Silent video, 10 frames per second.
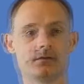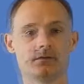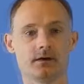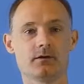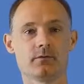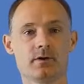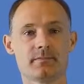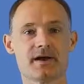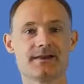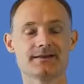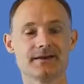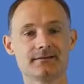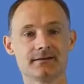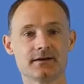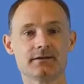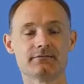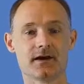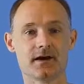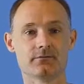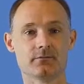Now, all the way back in
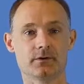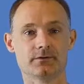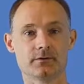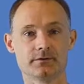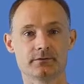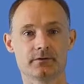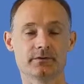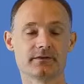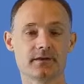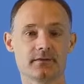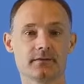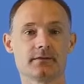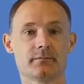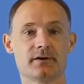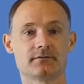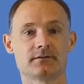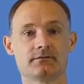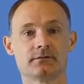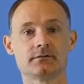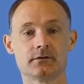1995, when Toy Story was killing it at the box
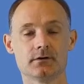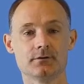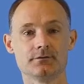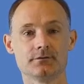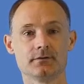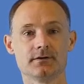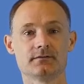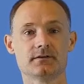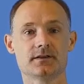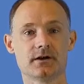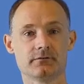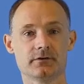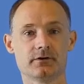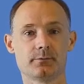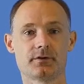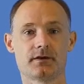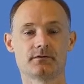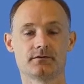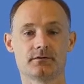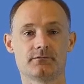office, OSHA released a letter of
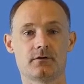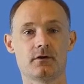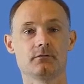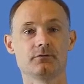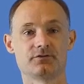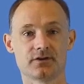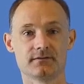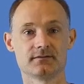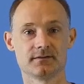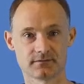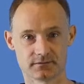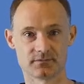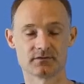interpretation on fall restraint systems.